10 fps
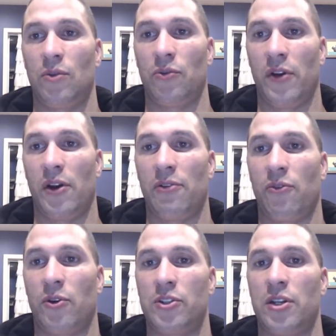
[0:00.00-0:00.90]
We're very
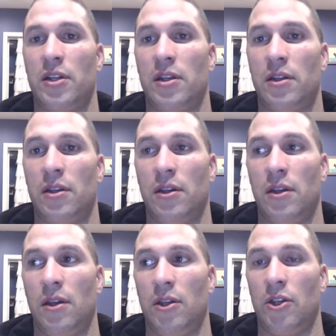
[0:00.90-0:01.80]
fortunate,
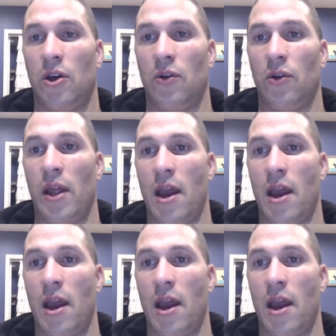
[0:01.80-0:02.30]
and